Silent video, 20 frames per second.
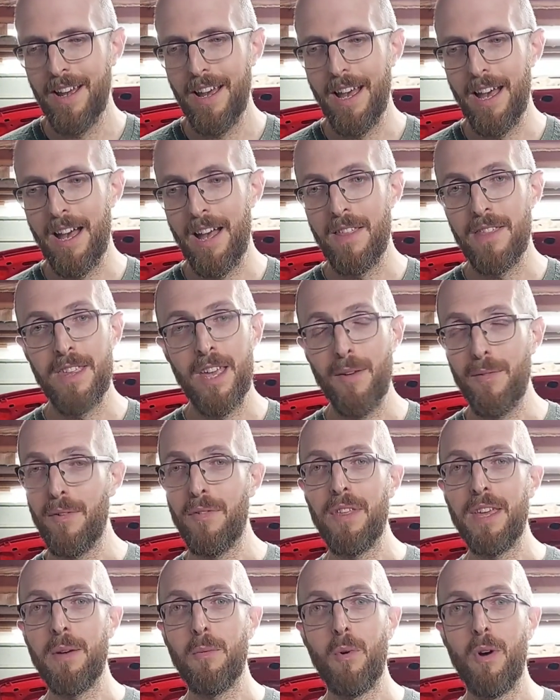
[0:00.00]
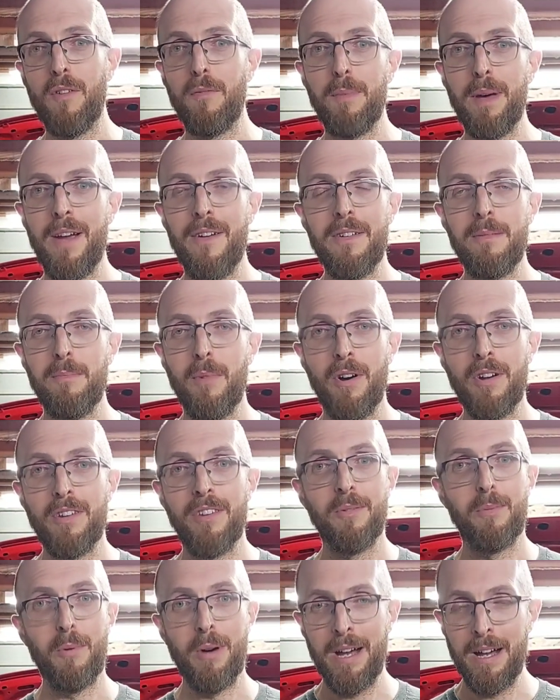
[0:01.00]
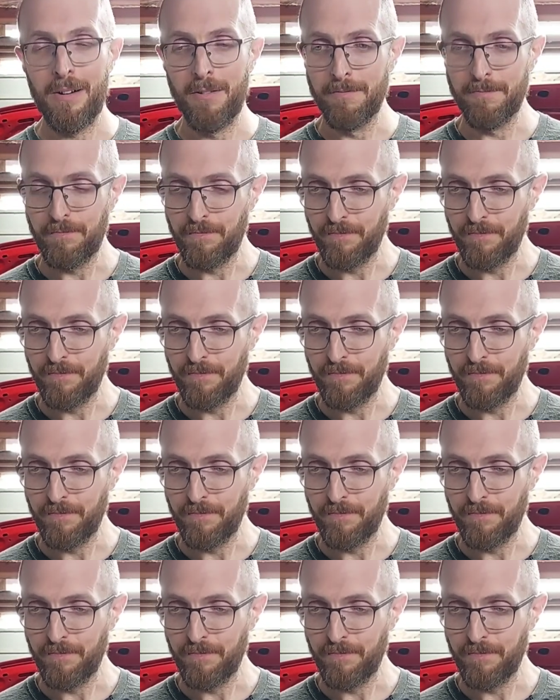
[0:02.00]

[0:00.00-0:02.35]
The other thing worth bearing in mind as well